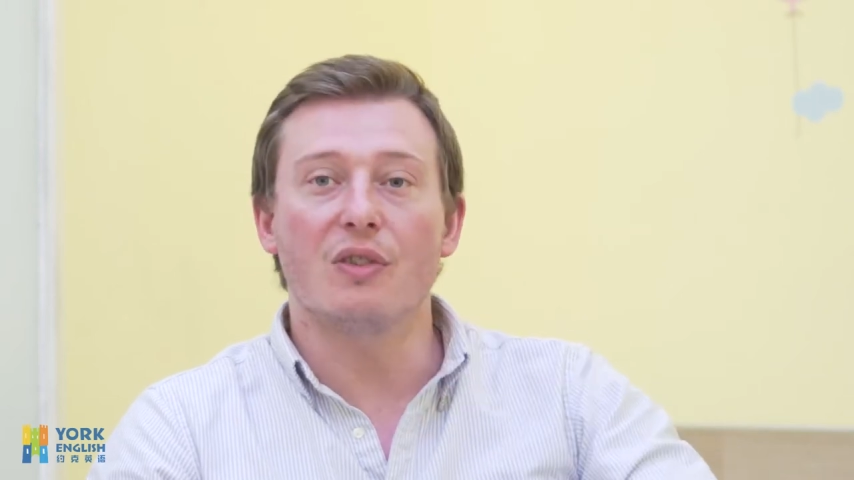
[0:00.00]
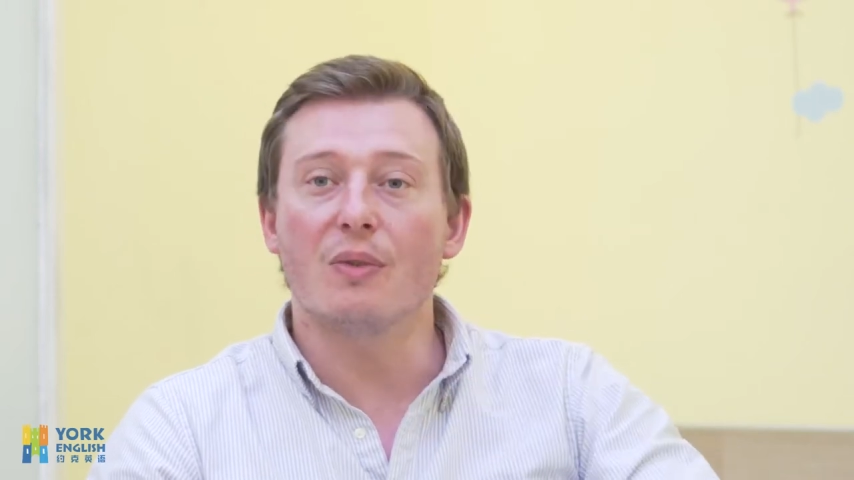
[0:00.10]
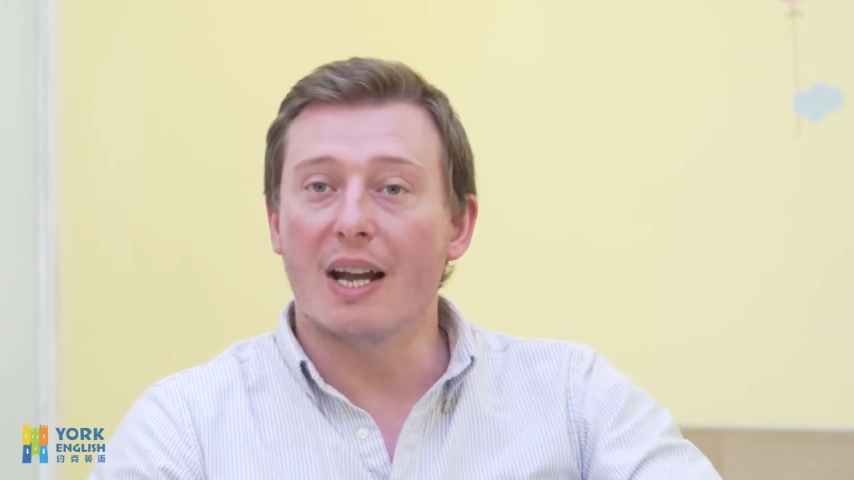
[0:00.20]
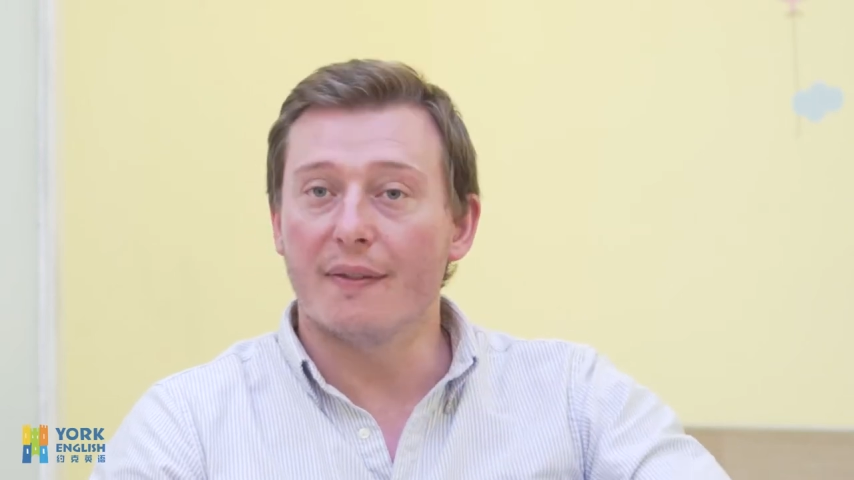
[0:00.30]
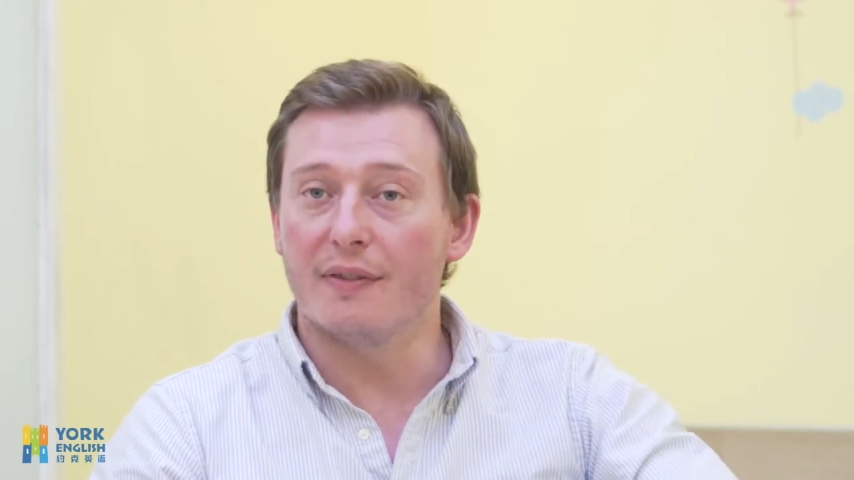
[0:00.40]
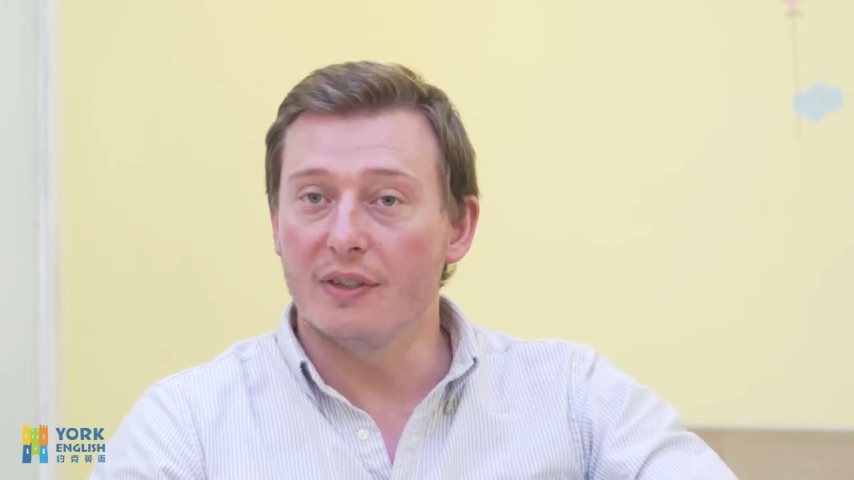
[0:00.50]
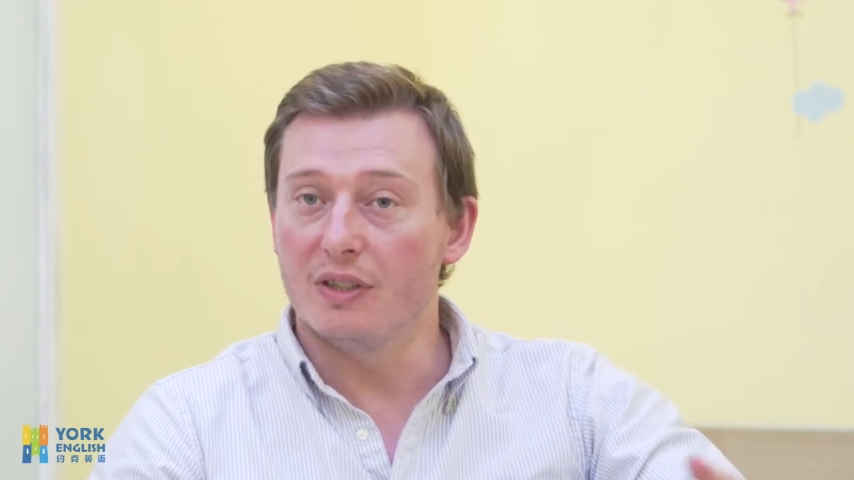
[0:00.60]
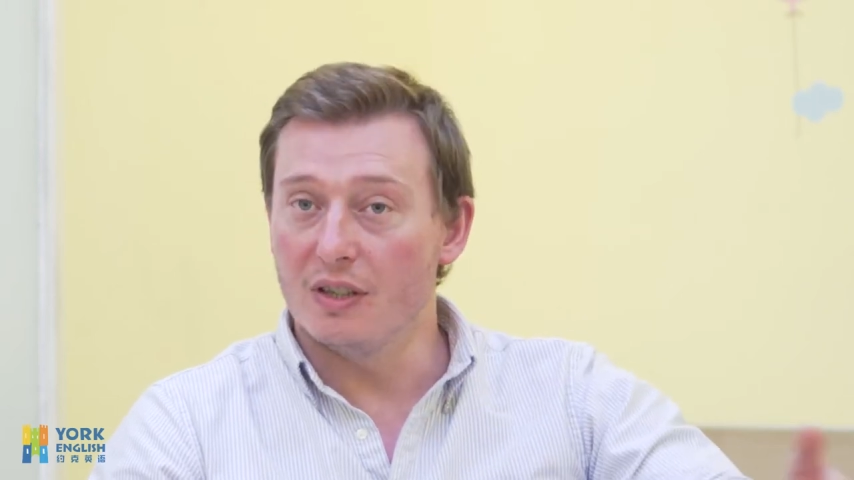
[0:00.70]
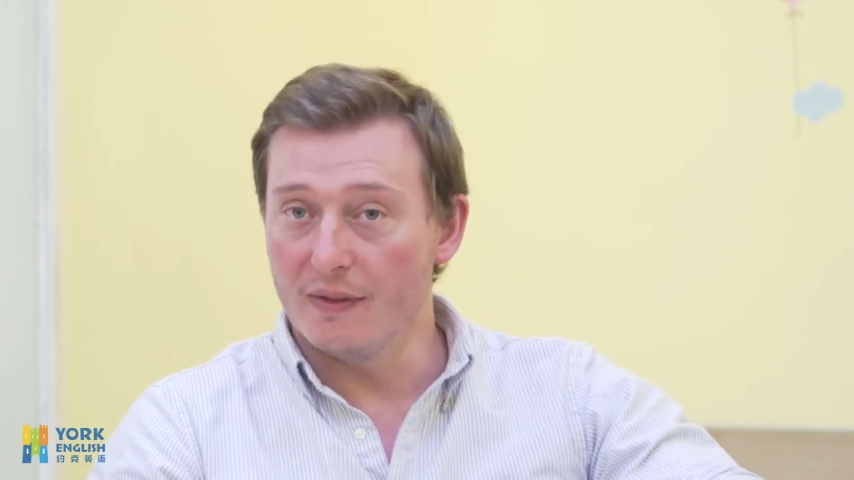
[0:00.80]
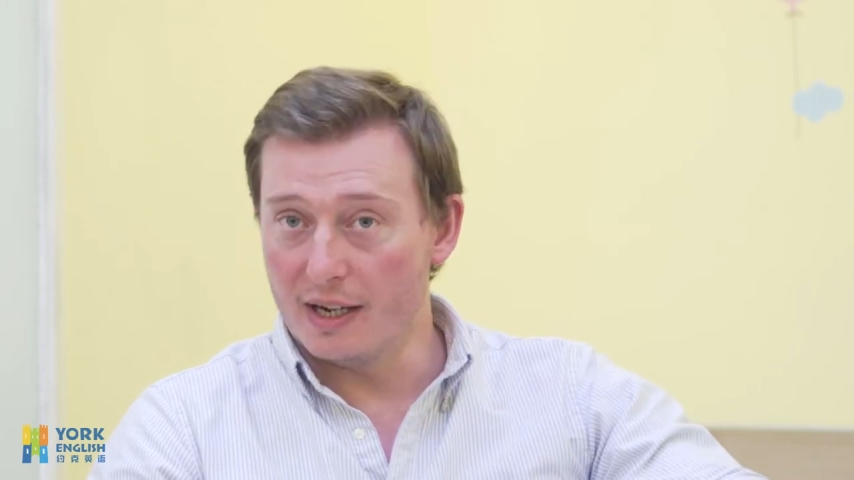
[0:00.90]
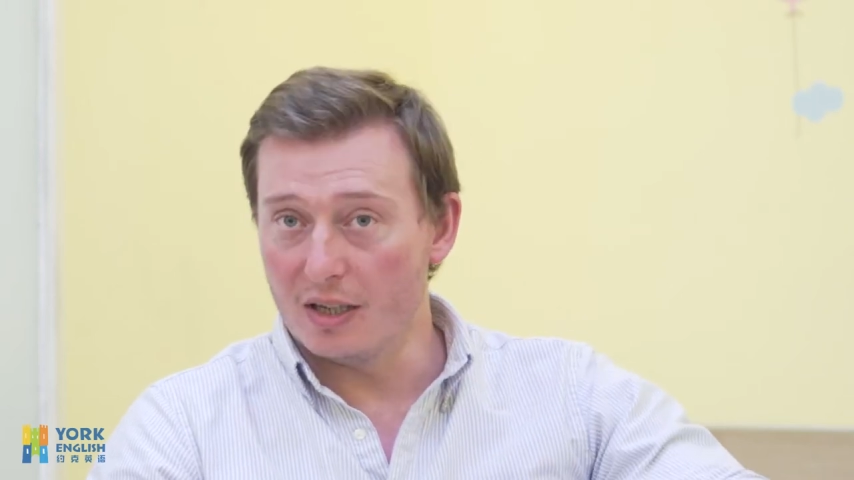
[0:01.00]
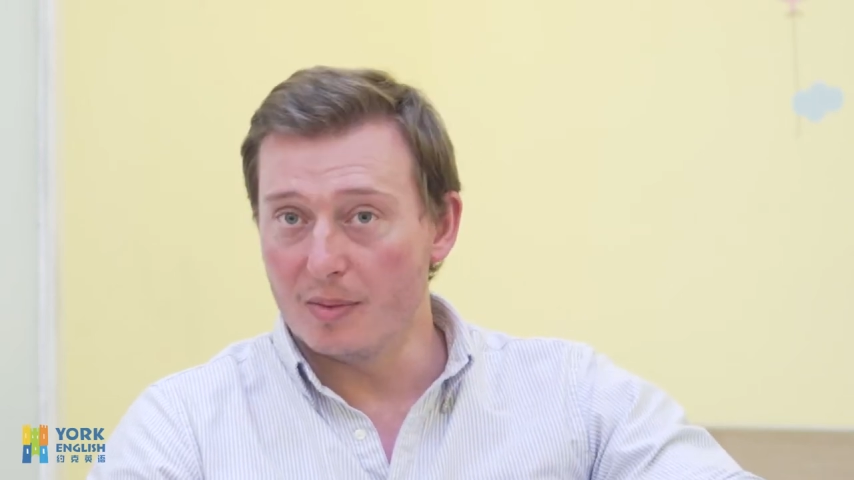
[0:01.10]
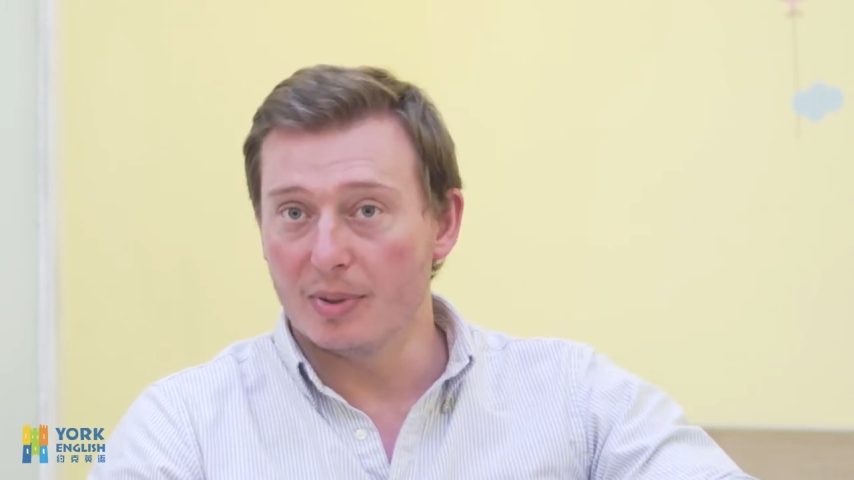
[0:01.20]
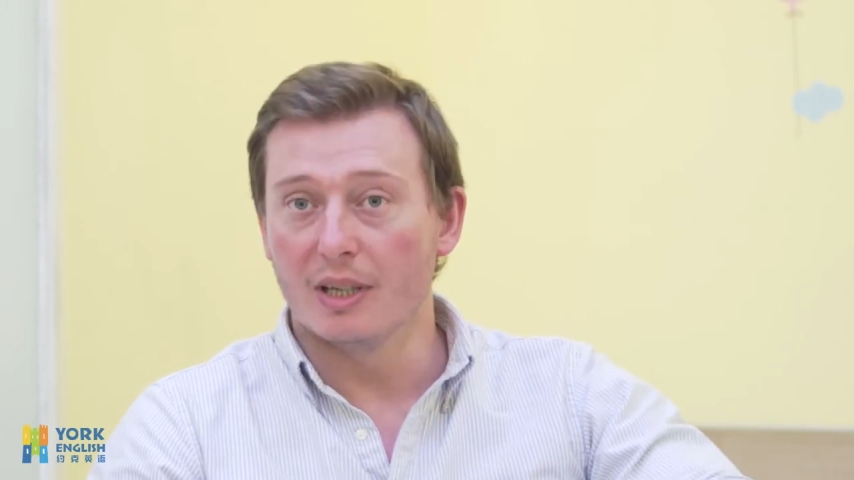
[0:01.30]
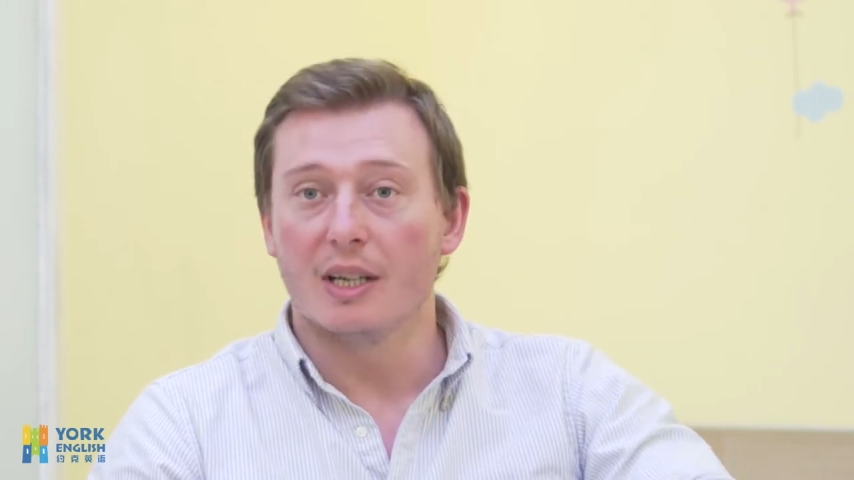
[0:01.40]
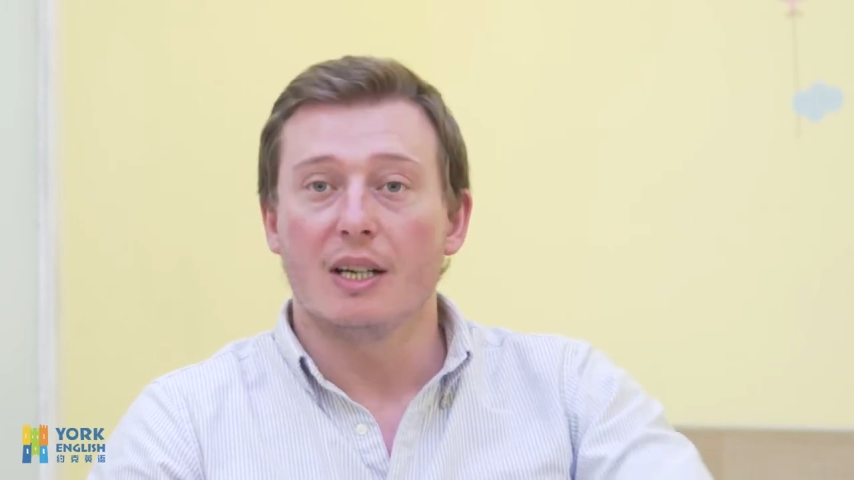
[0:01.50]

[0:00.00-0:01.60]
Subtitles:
do have to develop,